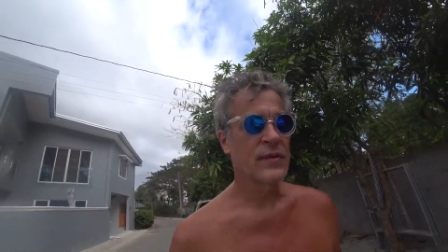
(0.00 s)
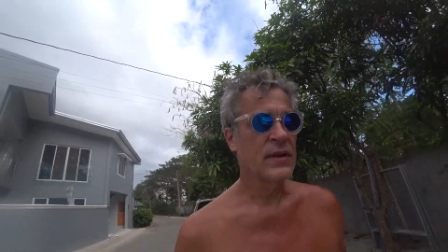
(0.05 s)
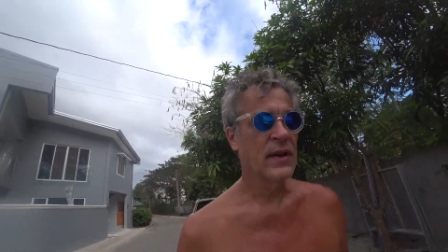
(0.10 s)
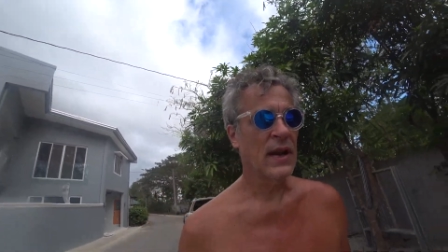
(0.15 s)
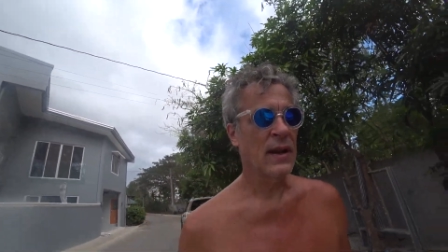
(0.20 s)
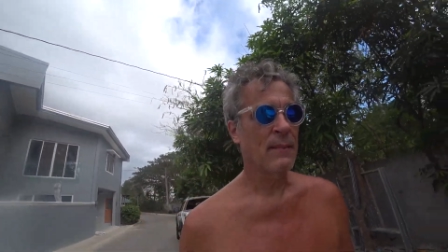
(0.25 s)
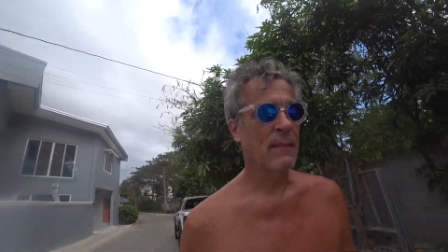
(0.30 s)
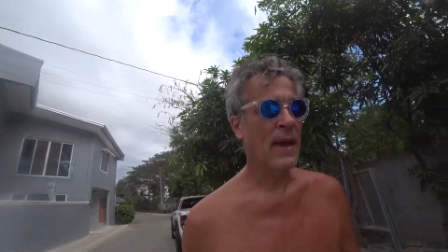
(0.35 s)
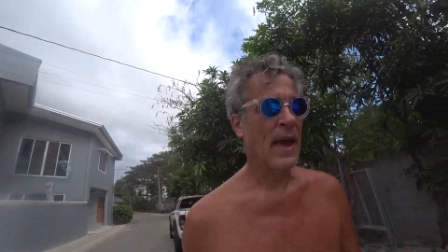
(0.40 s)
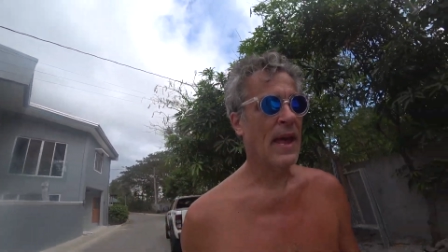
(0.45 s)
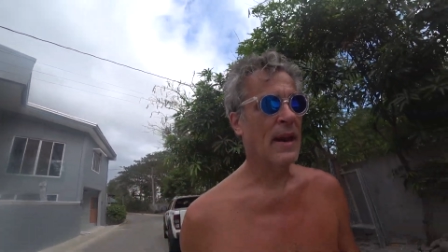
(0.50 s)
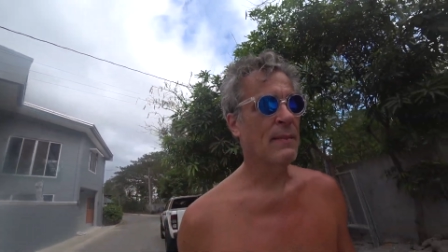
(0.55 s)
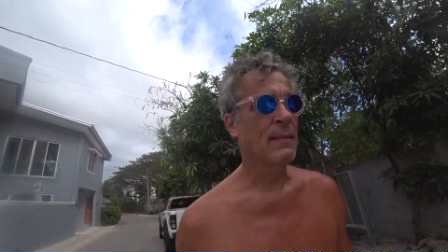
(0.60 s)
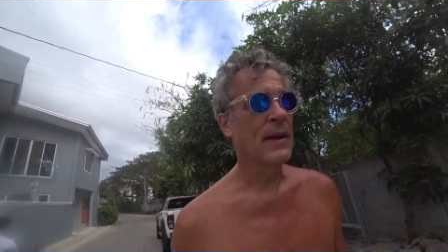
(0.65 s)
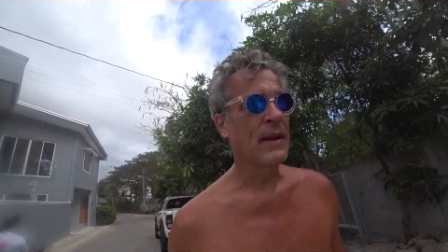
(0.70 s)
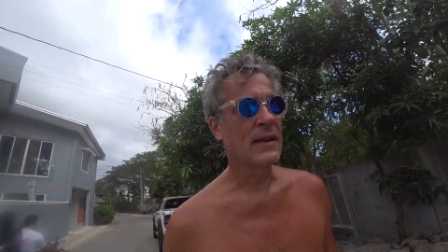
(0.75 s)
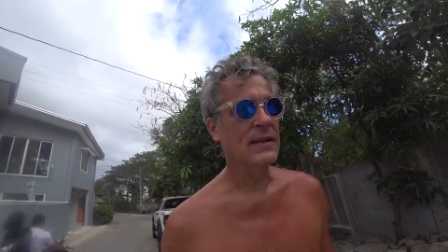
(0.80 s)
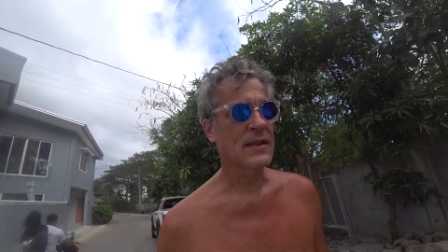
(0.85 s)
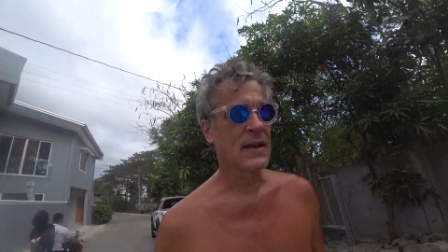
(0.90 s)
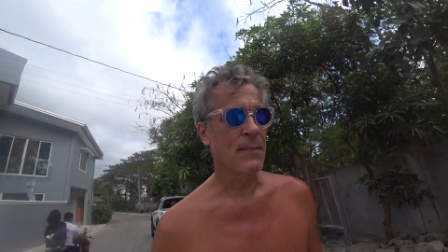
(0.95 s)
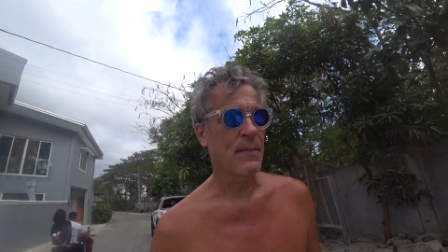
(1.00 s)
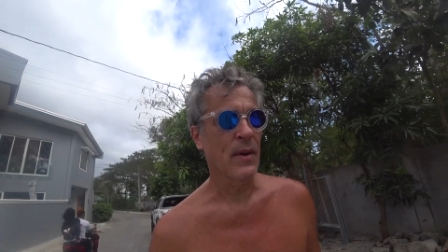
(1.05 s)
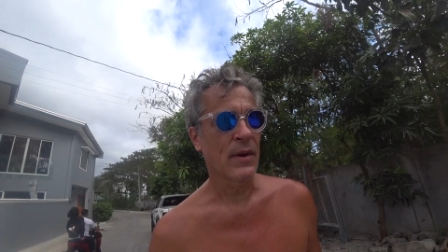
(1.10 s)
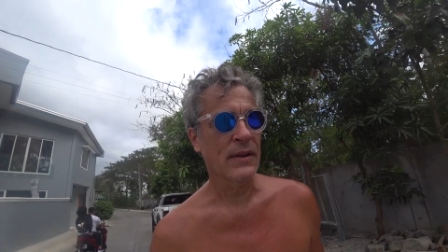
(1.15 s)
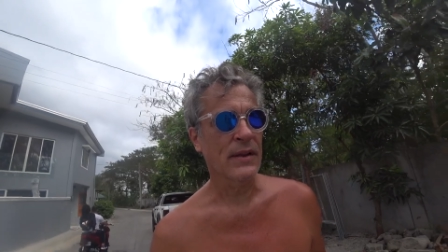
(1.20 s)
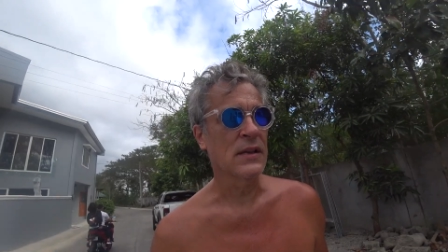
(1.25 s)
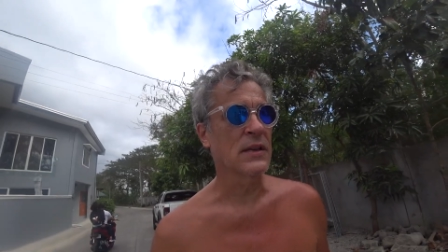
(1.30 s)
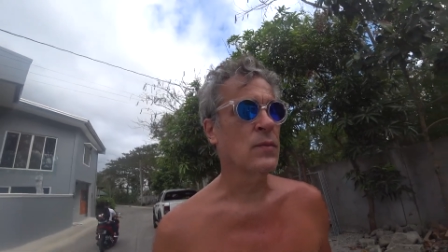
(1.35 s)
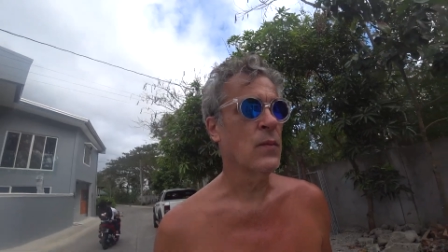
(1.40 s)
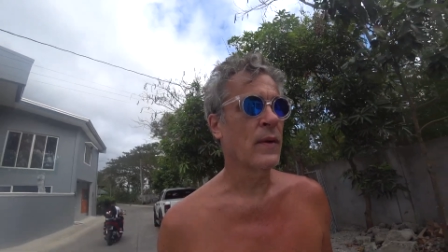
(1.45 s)
got mad at me because I bought
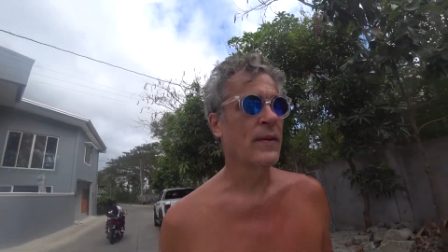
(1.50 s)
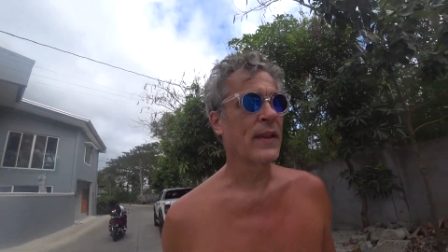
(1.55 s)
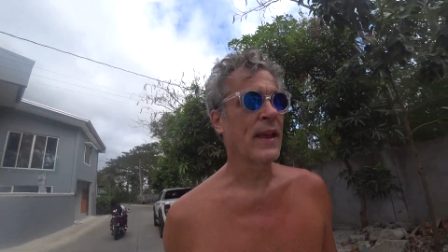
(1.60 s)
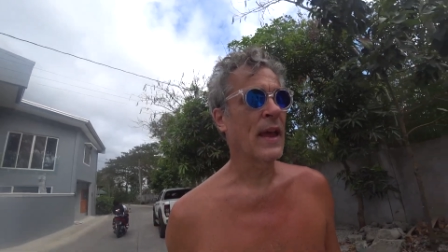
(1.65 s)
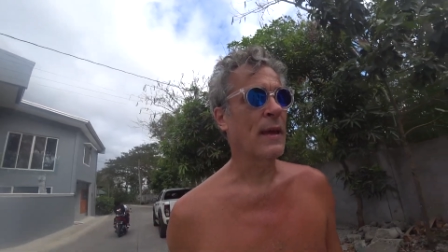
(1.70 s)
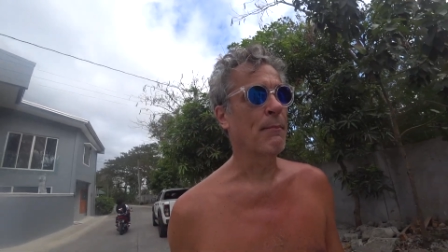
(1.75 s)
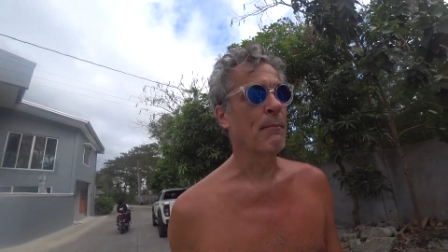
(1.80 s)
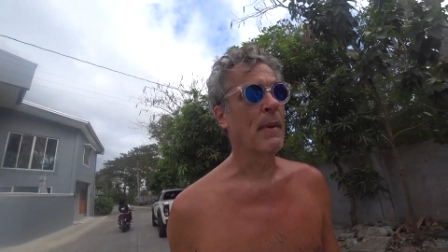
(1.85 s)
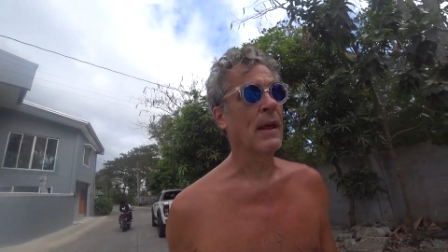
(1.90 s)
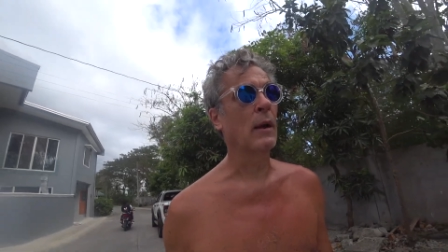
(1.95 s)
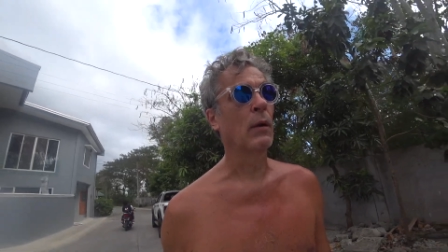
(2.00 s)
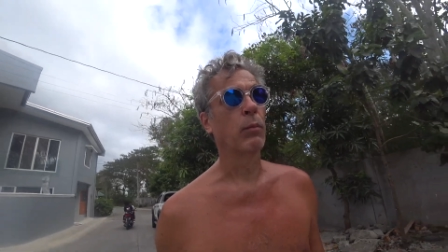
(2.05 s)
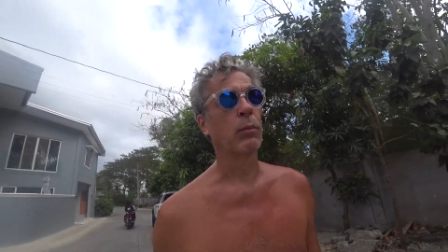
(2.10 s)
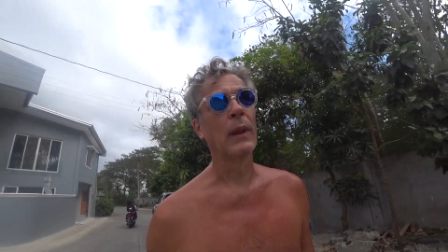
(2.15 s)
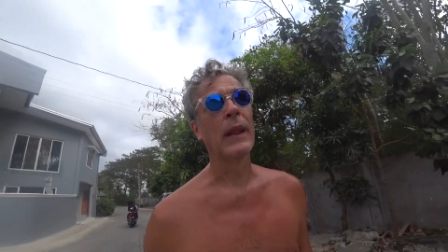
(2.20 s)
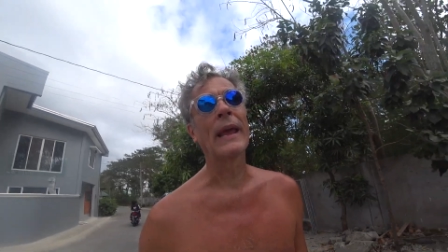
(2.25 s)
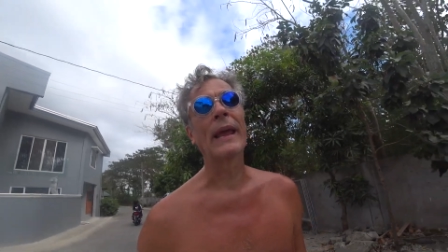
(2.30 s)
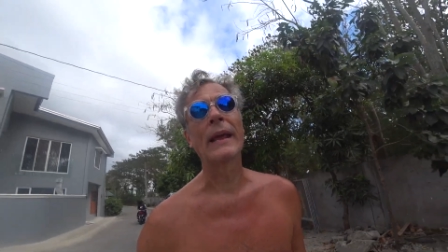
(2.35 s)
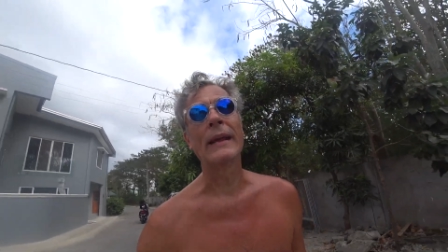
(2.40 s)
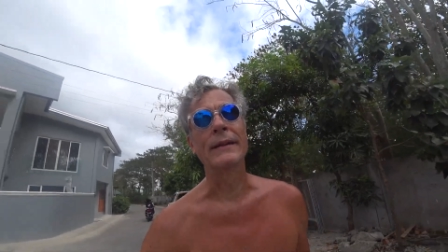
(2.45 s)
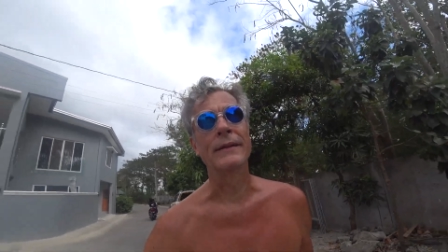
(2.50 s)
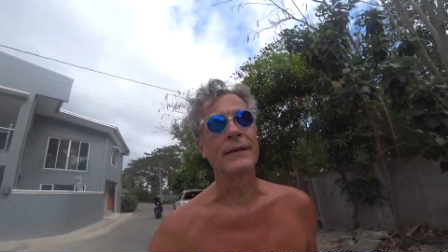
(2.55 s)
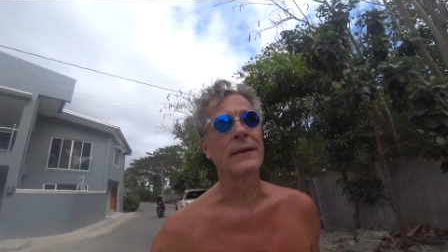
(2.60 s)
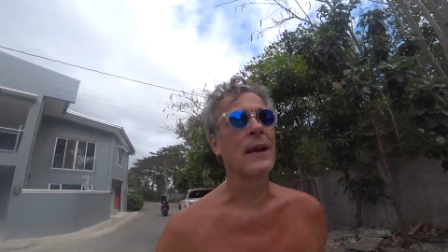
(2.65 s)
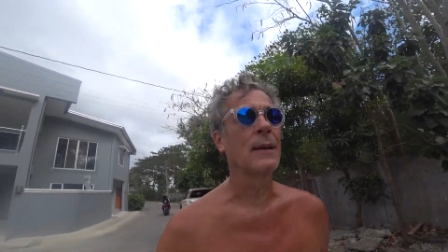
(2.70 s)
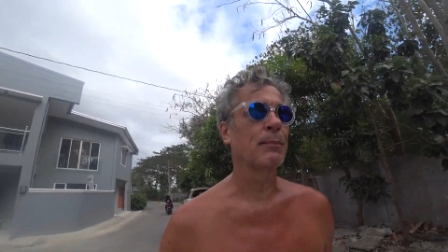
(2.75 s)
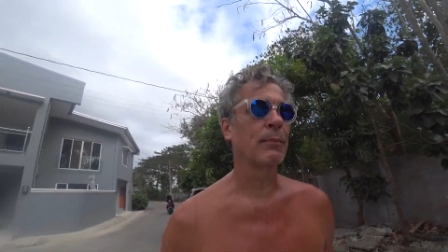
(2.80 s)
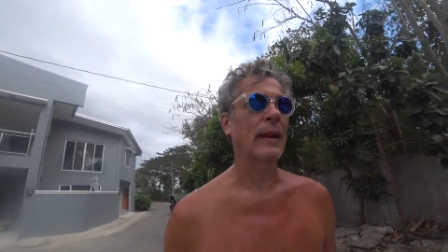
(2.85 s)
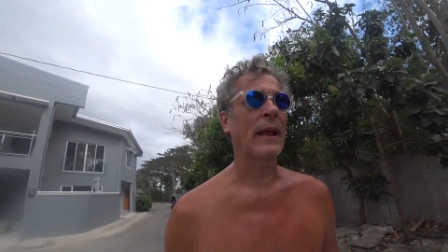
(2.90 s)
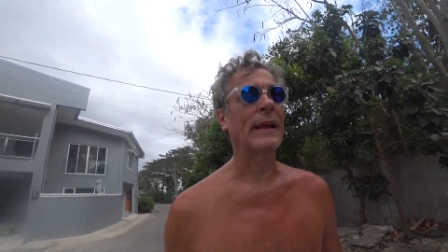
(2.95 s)
this one that had metal blades,
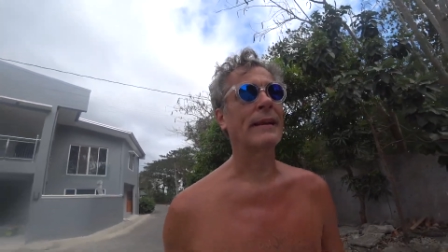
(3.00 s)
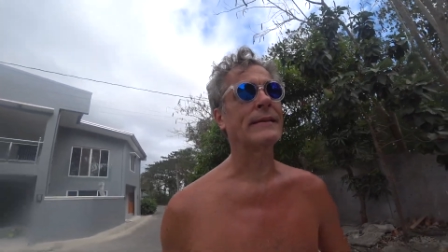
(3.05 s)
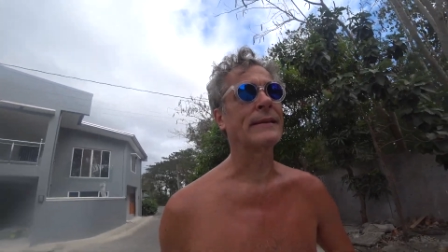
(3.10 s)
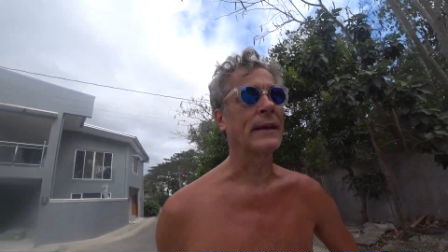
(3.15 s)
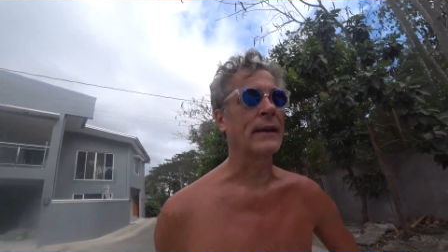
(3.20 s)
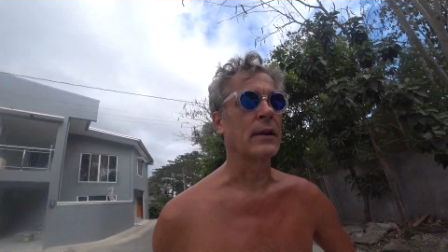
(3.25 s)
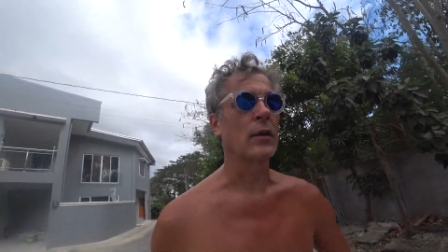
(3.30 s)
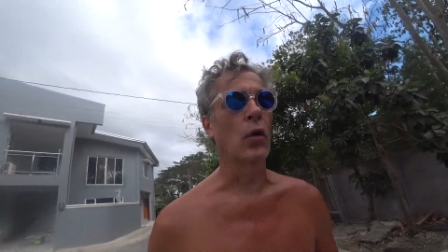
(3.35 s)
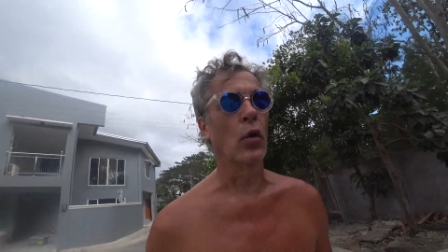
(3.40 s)
not plastic.